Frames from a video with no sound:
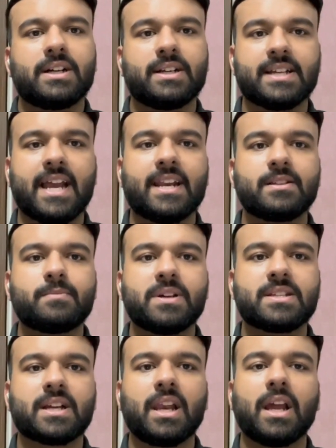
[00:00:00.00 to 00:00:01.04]
Design is
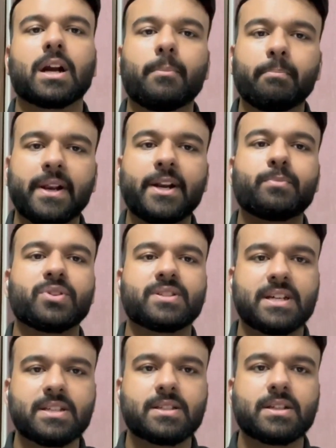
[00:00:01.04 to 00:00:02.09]
basically a complete
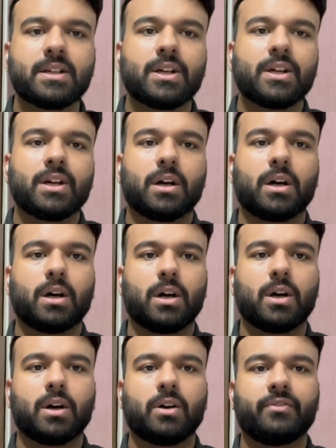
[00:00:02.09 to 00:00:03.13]
process.
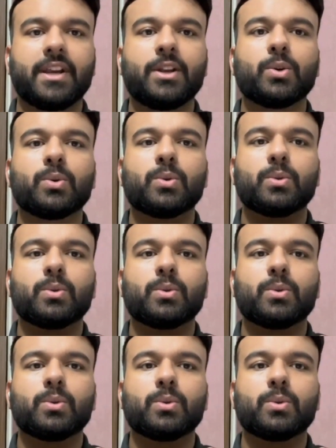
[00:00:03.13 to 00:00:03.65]
When you